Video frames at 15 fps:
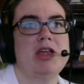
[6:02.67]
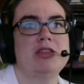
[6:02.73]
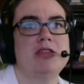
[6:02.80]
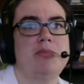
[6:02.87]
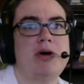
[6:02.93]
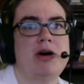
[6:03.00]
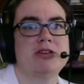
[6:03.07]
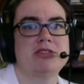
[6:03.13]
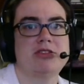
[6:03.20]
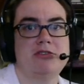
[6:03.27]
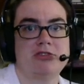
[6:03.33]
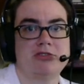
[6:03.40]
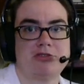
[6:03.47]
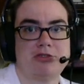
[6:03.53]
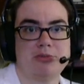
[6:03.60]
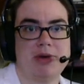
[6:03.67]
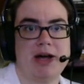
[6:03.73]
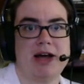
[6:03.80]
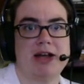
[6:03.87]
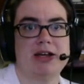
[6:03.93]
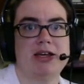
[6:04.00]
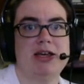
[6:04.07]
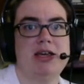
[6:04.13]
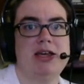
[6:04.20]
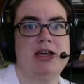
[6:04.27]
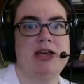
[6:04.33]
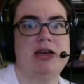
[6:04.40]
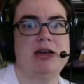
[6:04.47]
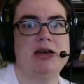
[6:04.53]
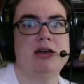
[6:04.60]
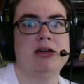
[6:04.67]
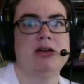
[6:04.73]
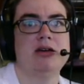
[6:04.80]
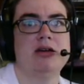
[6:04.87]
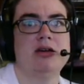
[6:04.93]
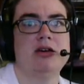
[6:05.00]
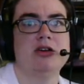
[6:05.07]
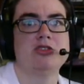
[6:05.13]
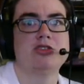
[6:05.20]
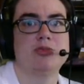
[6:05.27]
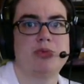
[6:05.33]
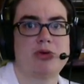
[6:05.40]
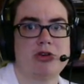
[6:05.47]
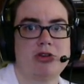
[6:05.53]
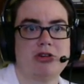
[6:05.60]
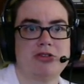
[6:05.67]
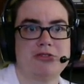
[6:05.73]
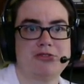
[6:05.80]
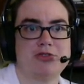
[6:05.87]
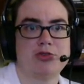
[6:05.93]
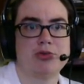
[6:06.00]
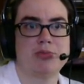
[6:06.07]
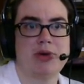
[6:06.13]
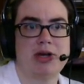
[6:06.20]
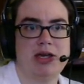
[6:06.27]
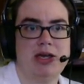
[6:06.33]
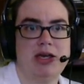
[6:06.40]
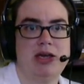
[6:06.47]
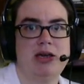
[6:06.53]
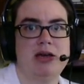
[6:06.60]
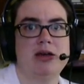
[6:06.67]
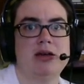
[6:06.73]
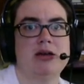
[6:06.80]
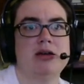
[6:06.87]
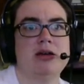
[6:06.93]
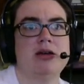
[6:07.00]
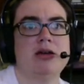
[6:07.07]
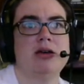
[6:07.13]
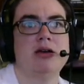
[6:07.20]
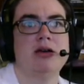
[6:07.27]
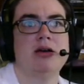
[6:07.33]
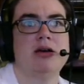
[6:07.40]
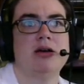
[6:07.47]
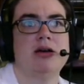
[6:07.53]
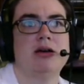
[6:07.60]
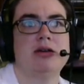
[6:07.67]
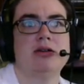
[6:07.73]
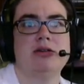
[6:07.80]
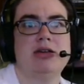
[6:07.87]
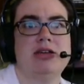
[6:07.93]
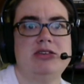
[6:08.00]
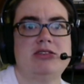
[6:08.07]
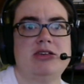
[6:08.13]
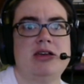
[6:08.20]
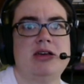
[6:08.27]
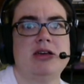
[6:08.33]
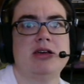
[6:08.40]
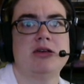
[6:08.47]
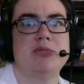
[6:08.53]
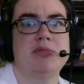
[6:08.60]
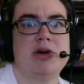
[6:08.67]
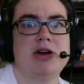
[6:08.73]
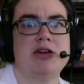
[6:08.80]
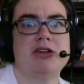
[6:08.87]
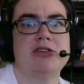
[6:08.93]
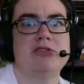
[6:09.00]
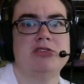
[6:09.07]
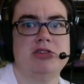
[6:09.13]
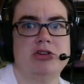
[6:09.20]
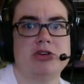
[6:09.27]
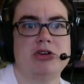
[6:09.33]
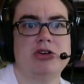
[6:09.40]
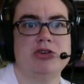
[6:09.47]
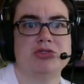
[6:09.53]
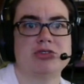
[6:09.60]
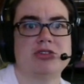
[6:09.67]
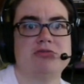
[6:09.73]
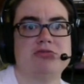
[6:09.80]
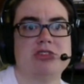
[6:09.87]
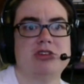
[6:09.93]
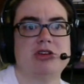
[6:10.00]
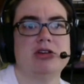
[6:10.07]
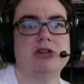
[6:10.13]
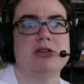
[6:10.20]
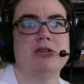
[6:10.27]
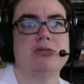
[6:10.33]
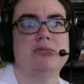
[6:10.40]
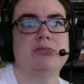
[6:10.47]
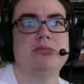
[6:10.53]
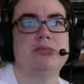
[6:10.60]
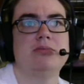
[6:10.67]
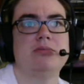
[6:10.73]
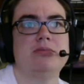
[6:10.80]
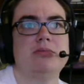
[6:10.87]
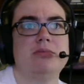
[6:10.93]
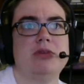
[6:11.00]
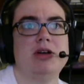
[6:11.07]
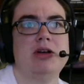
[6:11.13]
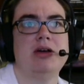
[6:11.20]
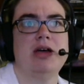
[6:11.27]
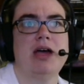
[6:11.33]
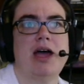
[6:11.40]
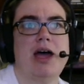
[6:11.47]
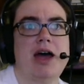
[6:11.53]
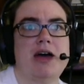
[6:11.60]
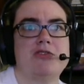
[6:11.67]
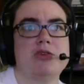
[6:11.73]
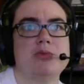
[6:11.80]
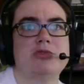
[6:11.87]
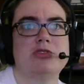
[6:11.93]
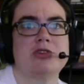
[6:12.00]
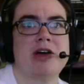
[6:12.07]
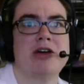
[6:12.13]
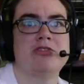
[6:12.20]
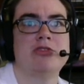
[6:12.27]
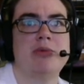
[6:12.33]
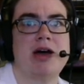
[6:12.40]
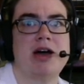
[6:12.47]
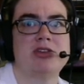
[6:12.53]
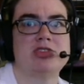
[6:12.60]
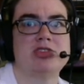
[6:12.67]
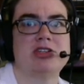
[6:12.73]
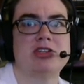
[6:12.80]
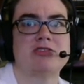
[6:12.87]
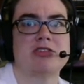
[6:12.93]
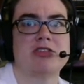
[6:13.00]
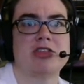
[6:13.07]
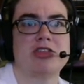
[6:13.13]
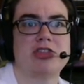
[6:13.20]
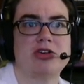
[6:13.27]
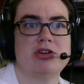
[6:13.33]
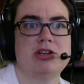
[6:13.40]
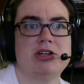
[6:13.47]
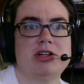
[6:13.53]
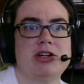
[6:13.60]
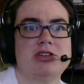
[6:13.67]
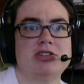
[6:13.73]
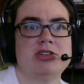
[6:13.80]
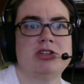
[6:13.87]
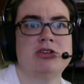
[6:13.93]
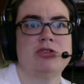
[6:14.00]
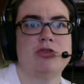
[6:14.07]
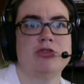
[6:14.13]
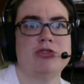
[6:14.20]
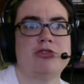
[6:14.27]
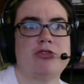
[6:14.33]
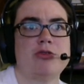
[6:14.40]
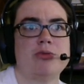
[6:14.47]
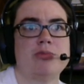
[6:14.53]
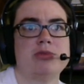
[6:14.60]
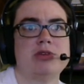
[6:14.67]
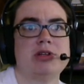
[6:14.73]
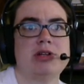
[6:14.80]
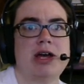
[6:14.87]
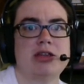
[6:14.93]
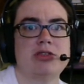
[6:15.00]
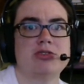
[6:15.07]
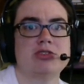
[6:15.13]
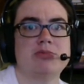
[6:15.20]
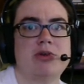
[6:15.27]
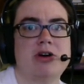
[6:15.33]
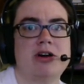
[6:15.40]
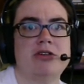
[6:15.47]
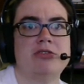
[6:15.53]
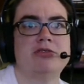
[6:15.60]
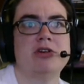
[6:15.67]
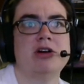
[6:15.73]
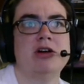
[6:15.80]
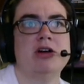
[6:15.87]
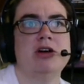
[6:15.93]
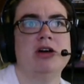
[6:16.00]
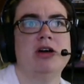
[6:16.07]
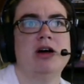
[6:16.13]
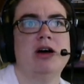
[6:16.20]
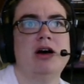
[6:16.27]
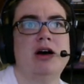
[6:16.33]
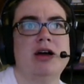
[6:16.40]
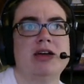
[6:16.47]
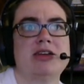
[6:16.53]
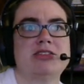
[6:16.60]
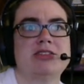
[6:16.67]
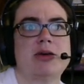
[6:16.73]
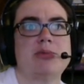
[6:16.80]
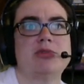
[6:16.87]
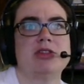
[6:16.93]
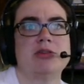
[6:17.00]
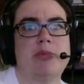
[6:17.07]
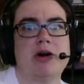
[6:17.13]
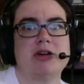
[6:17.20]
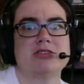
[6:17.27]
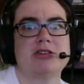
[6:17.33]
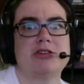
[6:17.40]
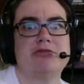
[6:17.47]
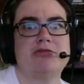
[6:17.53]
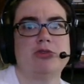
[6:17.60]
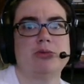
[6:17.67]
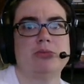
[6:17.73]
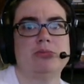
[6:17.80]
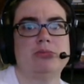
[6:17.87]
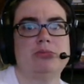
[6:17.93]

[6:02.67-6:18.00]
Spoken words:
The positive is formed by adding E, superlative is formed by E, easy, comparative, neuter accusative singular. Adverbs derive from adjectives of the third declension or formed like those above, except in the positive form.